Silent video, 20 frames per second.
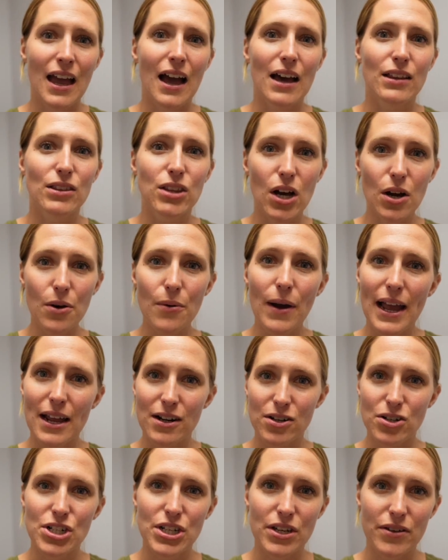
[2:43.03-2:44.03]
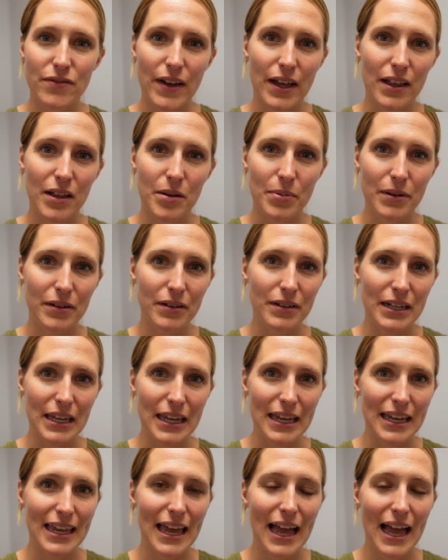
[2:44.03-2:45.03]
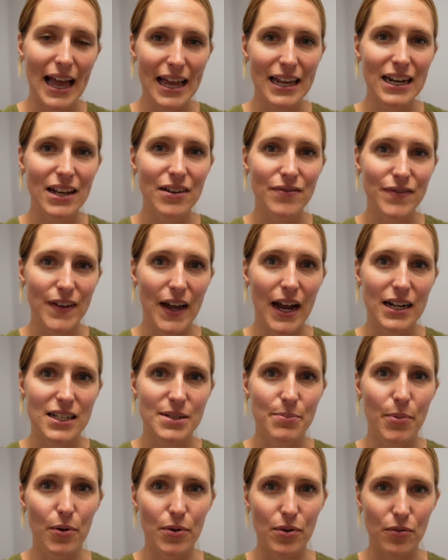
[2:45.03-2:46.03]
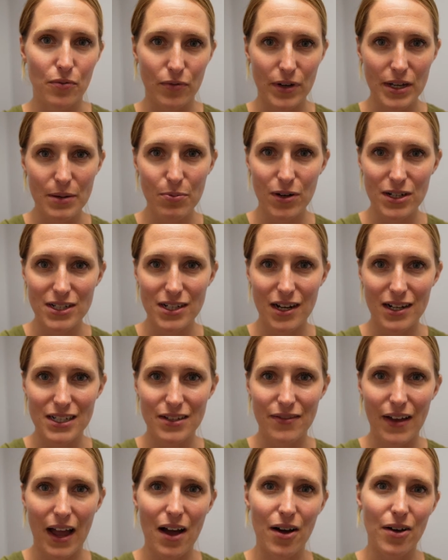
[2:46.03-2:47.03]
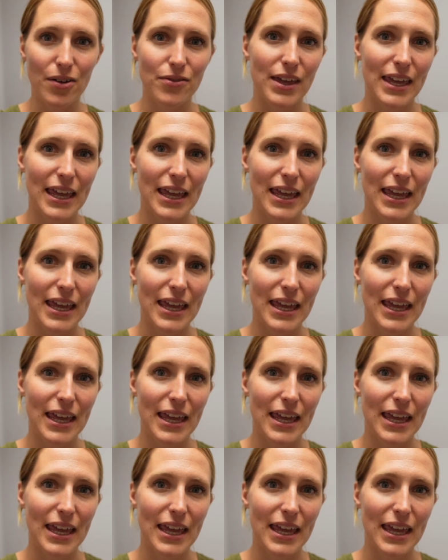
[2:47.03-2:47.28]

low energy availability can affect both reproductive health